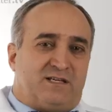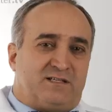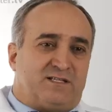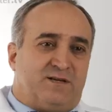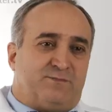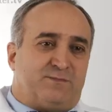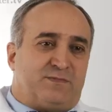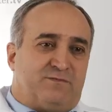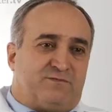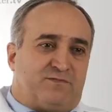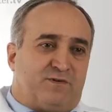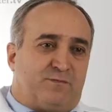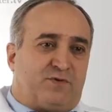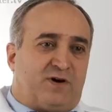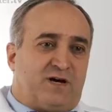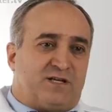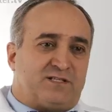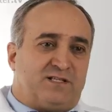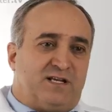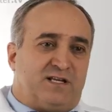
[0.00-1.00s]
symptom for
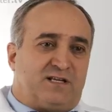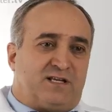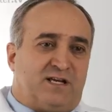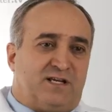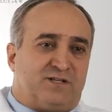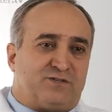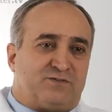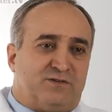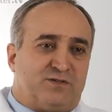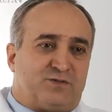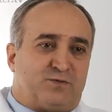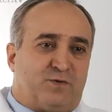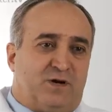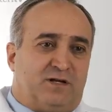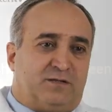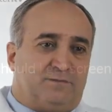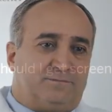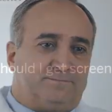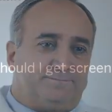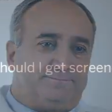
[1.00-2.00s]
prostate cancer as
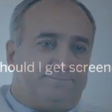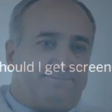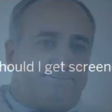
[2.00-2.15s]
well.